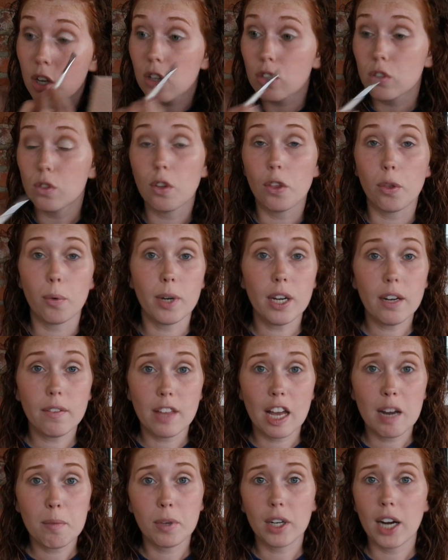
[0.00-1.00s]
So the three
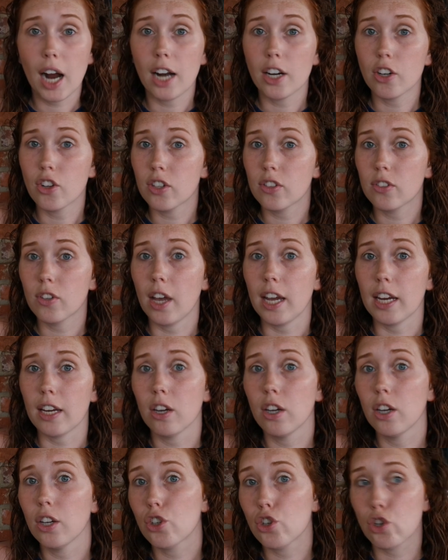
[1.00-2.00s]
of them were kind of just like
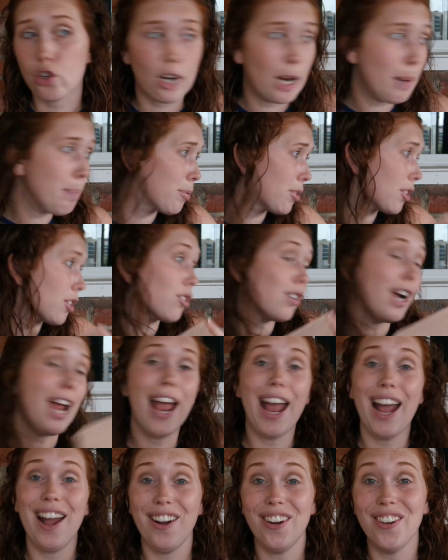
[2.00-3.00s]
traipsing
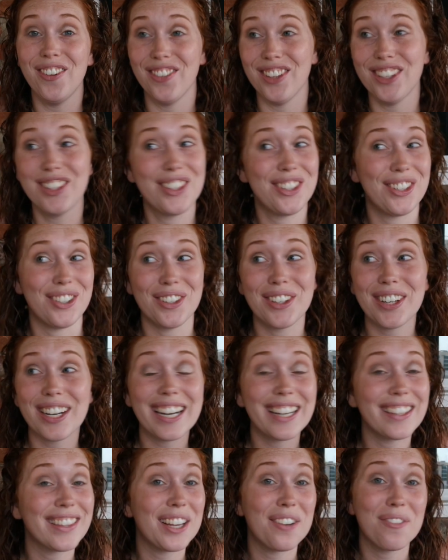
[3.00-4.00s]
around the
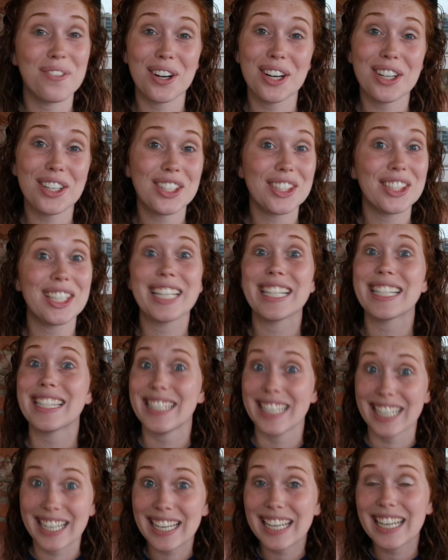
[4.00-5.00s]
store and they weren't just like
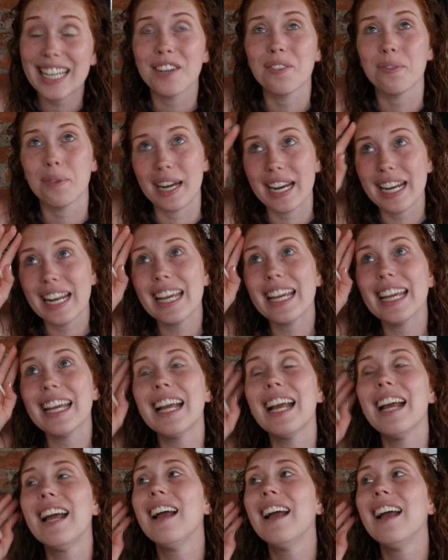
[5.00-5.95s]
sitting and waiting.